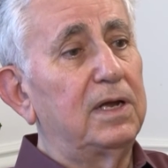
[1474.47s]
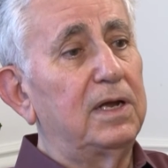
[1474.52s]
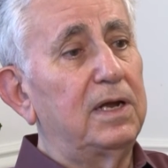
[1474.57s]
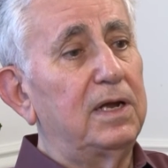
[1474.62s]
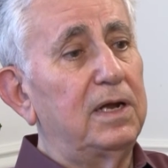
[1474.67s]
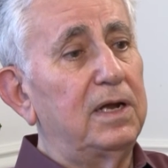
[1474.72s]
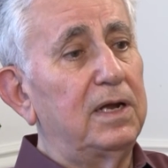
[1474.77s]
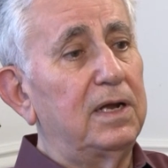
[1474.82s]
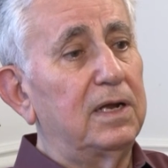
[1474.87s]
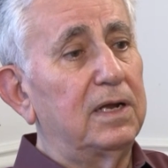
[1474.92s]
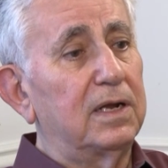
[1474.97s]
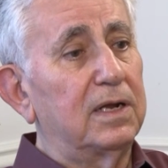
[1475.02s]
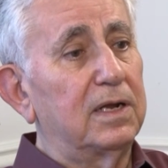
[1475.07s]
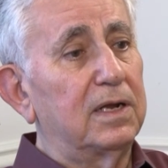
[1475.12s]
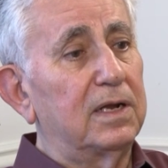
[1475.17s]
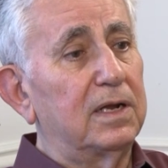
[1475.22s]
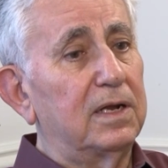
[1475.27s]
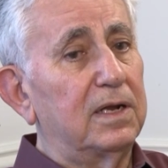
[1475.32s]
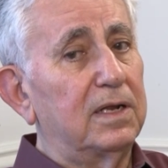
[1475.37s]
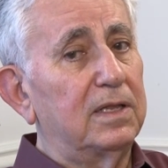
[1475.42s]
a
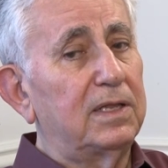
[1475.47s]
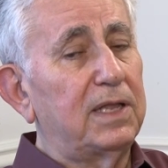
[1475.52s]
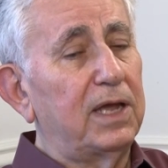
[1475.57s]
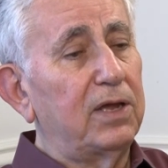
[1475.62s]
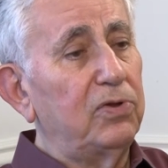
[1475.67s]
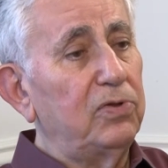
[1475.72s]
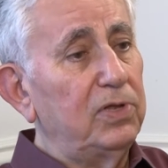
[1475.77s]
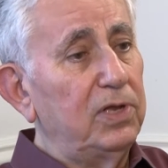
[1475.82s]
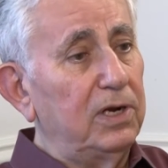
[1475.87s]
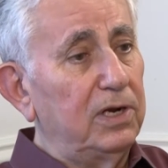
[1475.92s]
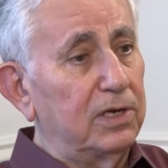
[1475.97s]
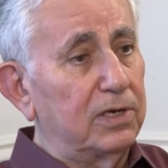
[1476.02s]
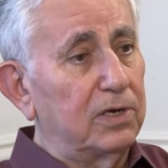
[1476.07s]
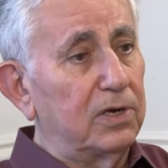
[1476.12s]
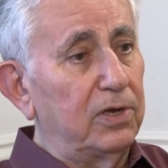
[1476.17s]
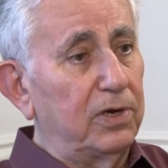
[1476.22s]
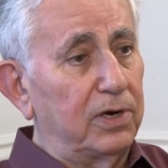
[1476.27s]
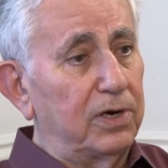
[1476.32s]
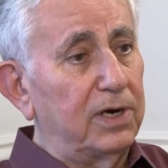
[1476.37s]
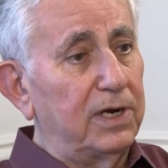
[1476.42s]
thionyl
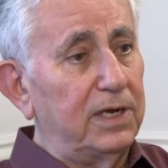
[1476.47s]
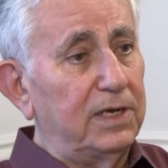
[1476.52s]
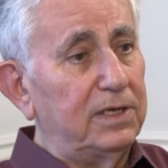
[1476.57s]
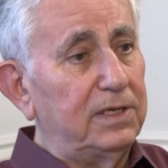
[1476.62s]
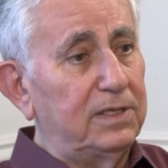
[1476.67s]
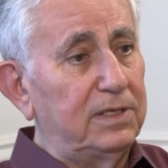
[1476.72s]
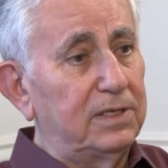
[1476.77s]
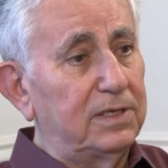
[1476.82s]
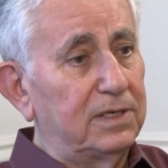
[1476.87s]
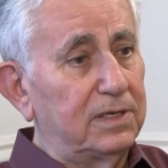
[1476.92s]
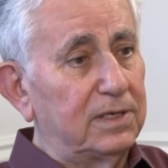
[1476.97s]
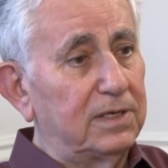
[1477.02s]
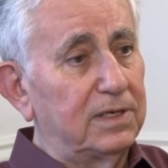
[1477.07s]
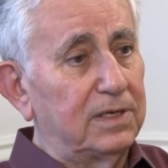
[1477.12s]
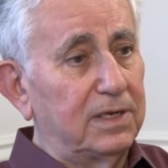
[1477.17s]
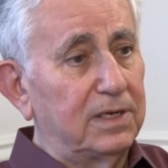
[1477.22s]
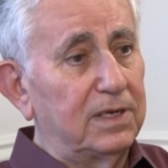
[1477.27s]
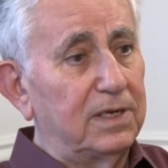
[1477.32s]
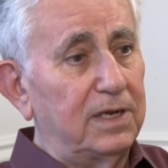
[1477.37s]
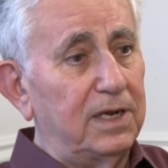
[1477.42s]
chloride,
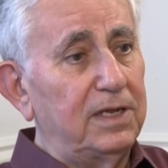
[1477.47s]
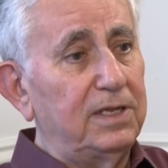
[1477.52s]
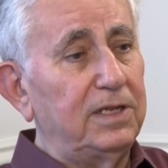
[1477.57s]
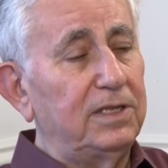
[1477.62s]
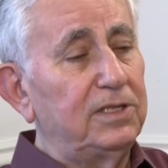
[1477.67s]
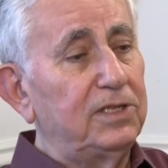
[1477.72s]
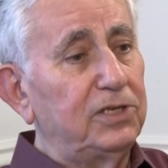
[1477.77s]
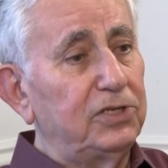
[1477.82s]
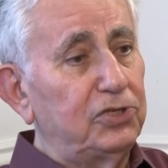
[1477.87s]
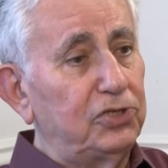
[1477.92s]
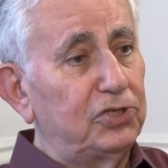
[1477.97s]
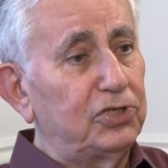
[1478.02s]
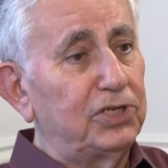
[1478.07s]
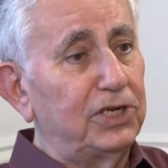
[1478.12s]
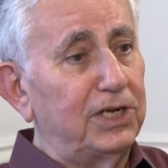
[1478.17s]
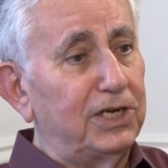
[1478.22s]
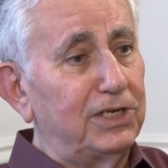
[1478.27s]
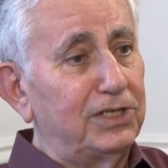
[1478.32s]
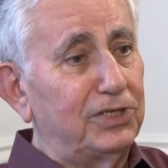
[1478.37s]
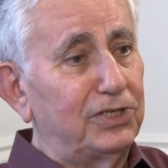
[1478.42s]
and he
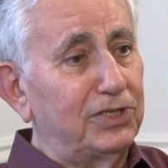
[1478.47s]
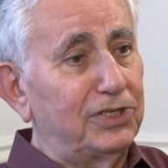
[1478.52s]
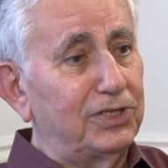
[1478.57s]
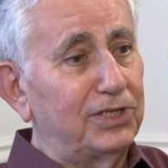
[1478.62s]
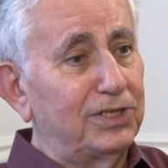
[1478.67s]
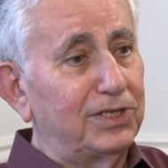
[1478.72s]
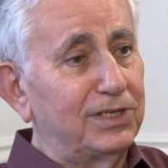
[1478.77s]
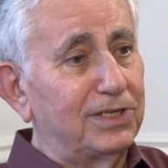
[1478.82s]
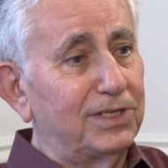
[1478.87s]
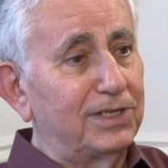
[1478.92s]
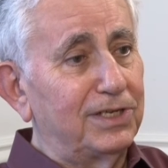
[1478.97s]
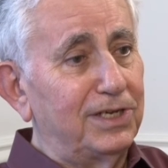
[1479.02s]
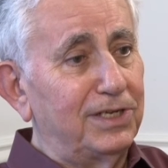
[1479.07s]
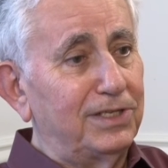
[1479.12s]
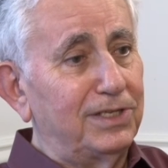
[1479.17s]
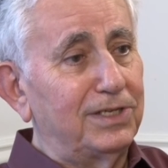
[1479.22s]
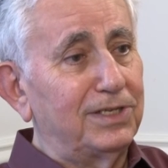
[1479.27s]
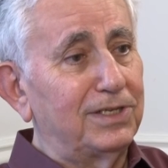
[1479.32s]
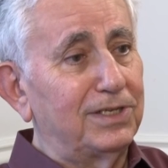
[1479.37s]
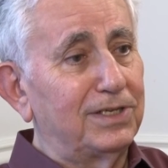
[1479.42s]
discharged
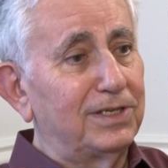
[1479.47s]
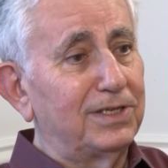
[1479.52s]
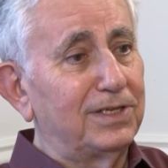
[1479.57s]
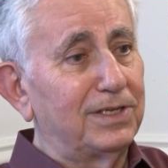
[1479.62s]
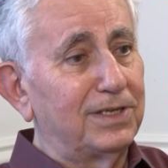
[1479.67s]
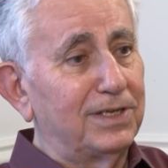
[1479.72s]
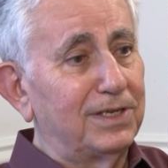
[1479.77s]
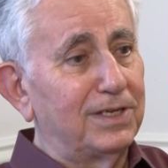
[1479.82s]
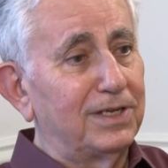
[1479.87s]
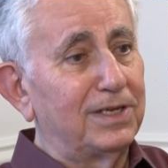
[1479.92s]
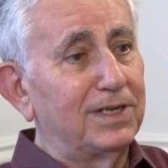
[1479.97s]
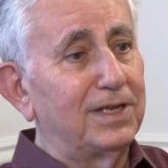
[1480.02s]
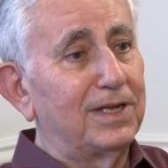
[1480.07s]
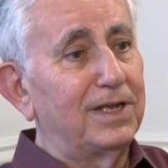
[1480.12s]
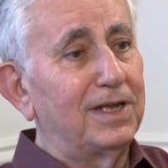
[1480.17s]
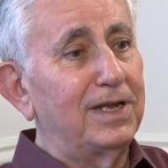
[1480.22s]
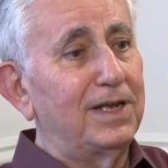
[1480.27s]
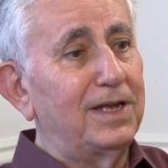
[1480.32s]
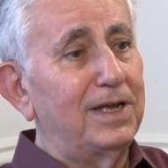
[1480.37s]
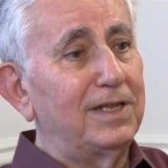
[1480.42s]
it,
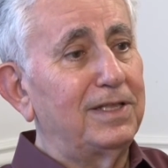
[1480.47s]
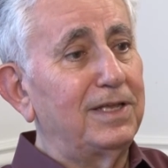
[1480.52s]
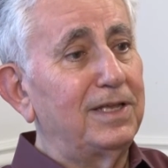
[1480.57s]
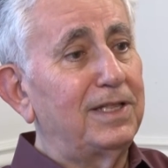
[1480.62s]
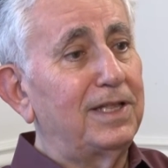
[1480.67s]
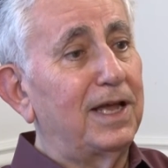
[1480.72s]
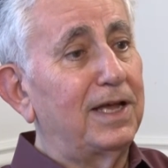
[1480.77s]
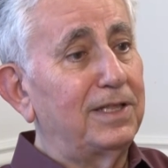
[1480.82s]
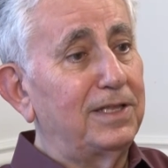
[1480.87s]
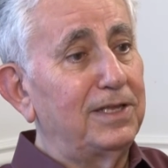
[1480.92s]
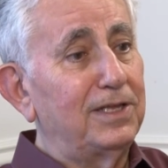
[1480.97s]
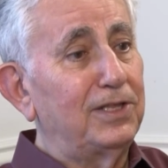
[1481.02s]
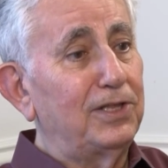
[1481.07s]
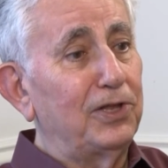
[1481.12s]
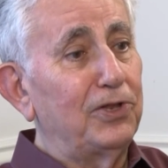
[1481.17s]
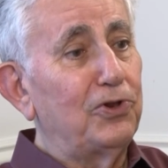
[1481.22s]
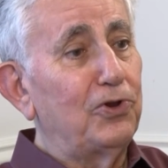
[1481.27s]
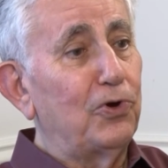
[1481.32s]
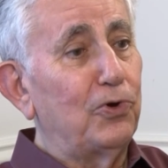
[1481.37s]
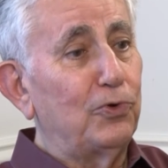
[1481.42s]
and it had it
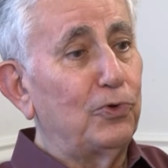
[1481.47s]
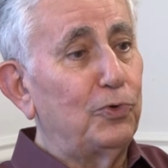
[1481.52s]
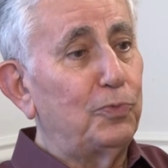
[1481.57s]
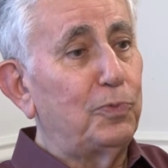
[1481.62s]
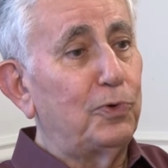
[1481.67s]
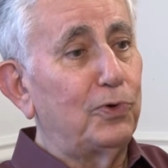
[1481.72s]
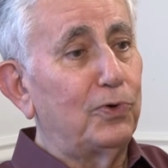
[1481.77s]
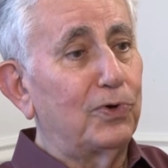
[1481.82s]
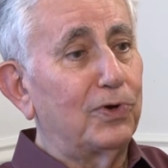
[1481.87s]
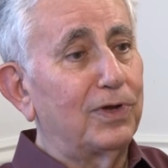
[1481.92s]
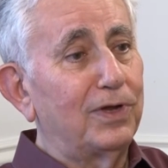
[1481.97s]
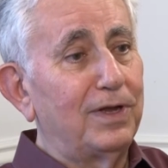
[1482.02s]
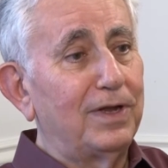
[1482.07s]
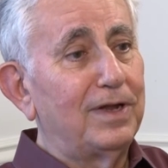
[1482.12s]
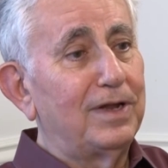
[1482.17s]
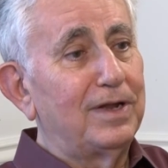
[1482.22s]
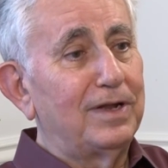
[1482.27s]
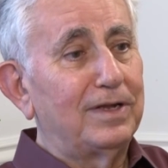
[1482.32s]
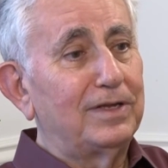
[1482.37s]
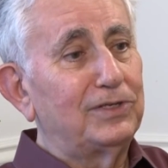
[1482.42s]
in notebook.
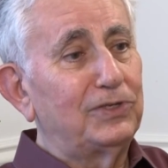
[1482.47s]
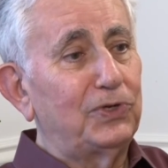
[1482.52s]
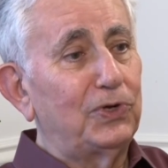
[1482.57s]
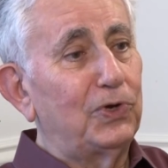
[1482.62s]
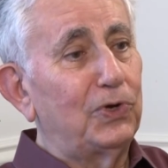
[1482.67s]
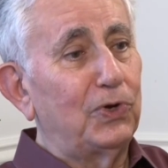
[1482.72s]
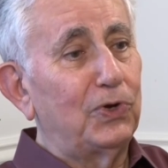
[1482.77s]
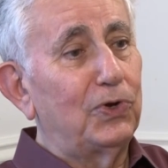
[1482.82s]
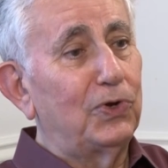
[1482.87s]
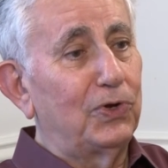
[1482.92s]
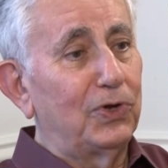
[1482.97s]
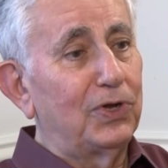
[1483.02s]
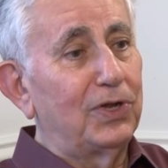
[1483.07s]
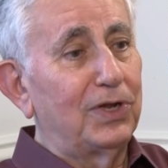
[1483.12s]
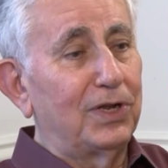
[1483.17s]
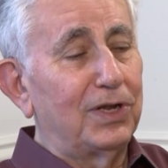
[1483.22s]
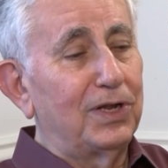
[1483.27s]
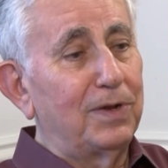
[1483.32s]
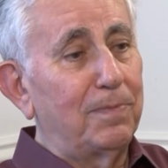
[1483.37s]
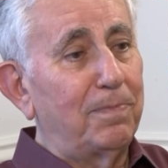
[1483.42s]
So
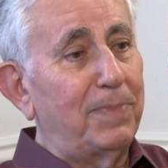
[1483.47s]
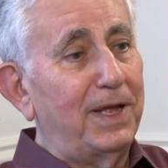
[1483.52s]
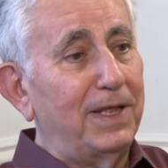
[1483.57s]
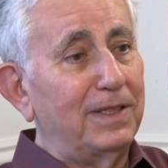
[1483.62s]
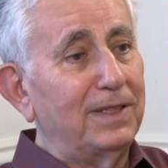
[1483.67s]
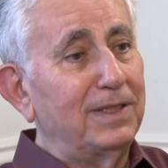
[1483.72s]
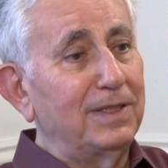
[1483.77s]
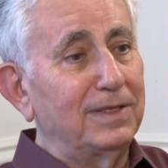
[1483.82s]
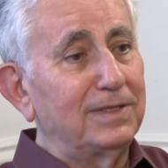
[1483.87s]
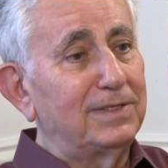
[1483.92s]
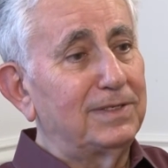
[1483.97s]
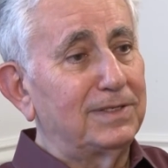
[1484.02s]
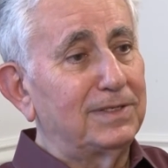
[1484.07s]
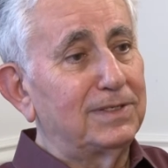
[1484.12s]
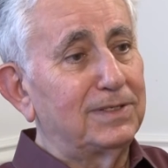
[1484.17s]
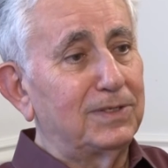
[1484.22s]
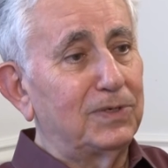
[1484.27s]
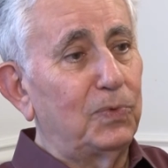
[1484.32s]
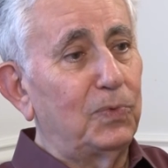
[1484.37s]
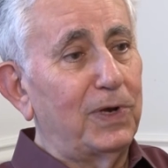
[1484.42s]

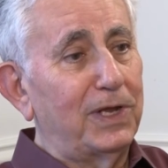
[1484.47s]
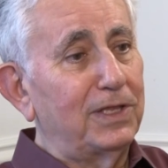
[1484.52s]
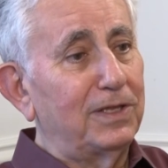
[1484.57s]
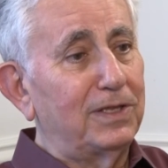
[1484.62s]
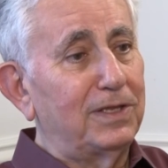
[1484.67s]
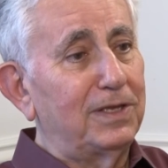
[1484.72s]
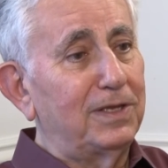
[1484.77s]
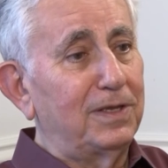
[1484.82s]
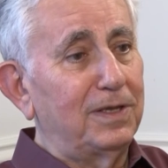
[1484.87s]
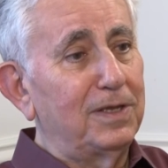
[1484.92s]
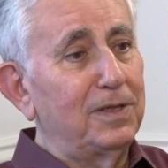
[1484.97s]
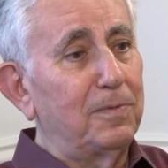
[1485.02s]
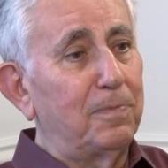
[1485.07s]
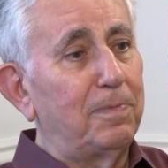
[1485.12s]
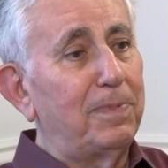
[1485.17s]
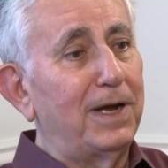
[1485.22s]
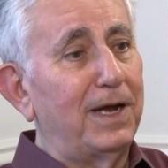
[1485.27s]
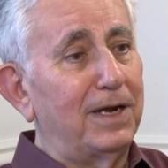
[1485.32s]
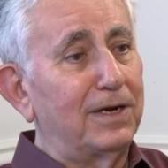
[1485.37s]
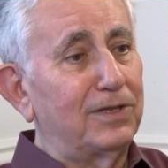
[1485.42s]
patents went in
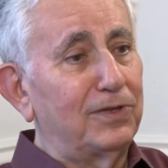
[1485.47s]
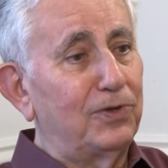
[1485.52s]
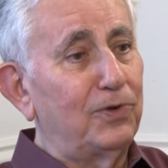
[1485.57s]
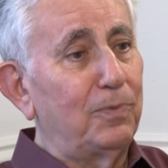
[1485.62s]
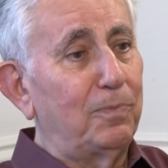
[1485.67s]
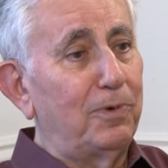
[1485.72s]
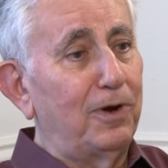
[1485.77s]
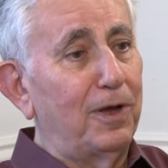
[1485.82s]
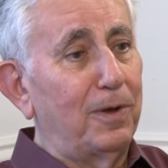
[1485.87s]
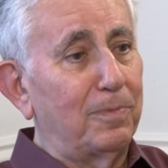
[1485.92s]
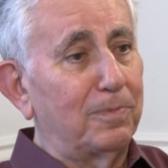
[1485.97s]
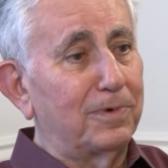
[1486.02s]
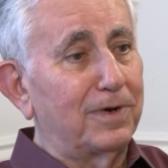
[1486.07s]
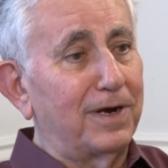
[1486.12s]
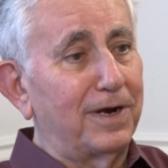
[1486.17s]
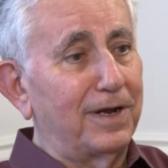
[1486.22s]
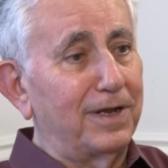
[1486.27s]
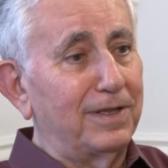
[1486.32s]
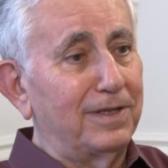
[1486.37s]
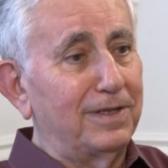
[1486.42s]
part to
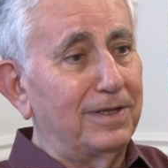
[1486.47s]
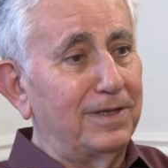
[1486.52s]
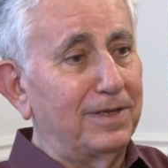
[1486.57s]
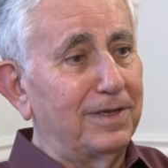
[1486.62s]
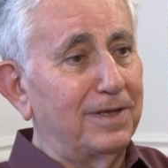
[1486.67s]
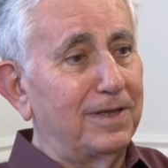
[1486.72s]
Blomgren